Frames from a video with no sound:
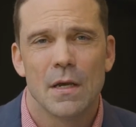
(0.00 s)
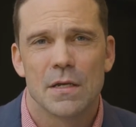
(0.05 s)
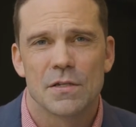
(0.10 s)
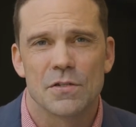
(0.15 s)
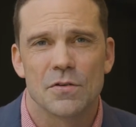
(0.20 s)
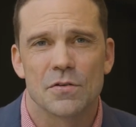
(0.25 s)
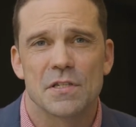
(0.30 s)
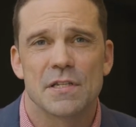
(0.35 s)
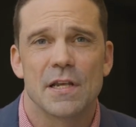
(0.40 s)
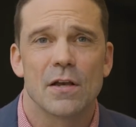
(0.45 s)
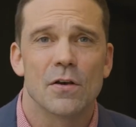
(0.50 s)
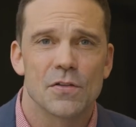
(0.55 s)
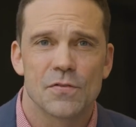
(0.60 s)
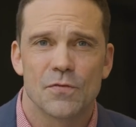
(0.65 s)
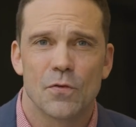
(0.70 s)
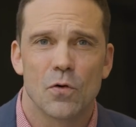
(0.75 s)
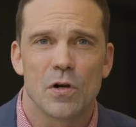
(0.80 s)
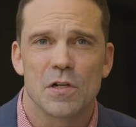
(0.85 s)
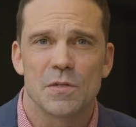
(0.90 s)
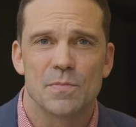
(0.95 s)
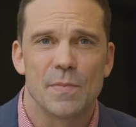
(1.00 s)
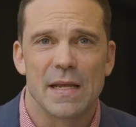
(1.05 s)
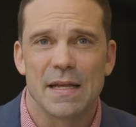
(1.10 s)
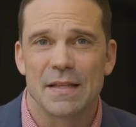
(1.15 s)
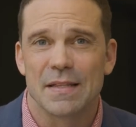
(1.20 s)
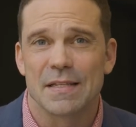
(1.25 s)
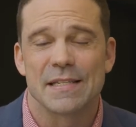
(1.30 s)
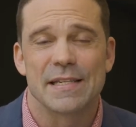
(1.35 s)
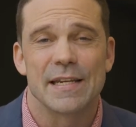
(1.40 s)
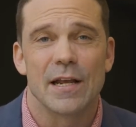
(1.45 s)
So Salesforce
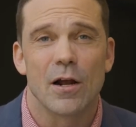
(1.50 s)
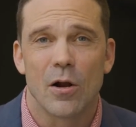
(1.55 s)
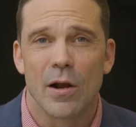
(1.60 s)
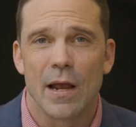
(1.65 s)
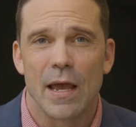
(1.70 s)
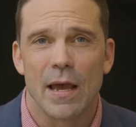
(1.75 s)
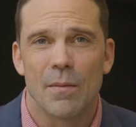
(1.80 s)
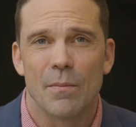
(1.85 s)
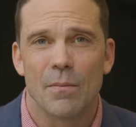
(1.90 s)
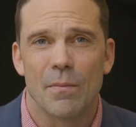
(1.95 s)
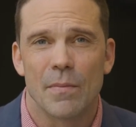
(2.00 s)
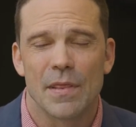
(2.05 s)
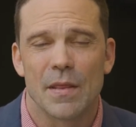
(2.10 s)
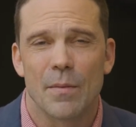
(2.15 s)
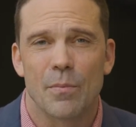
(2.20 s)
being the CRM and